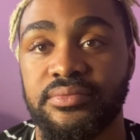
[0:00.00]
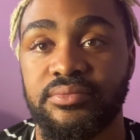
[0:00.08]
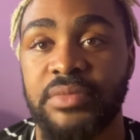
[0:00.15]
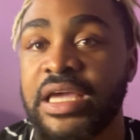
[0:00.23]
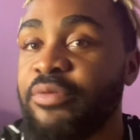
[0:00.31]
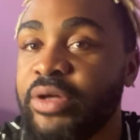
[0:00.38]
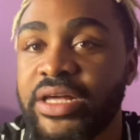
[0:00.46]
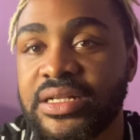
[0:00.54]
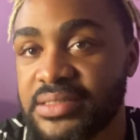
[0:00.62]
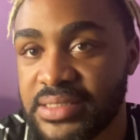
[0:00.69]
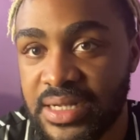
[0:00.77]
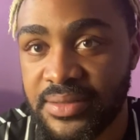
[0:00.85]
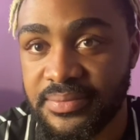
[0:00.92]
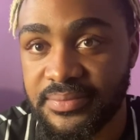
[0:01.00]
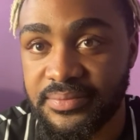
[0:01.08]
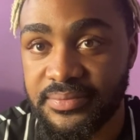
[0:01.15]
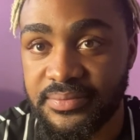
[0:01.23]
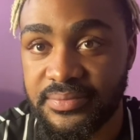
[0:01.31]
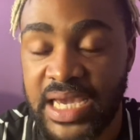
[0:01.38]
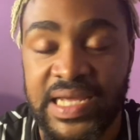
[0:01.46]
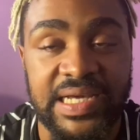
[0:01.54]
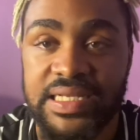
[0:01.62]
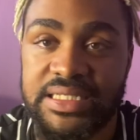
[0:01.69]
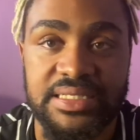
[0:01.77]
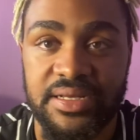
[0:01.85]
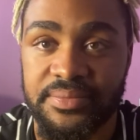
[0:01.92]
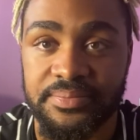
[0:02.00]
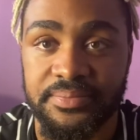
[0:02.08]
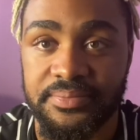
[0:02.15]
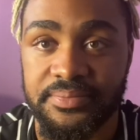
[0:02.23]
Meaning we can stop at any time.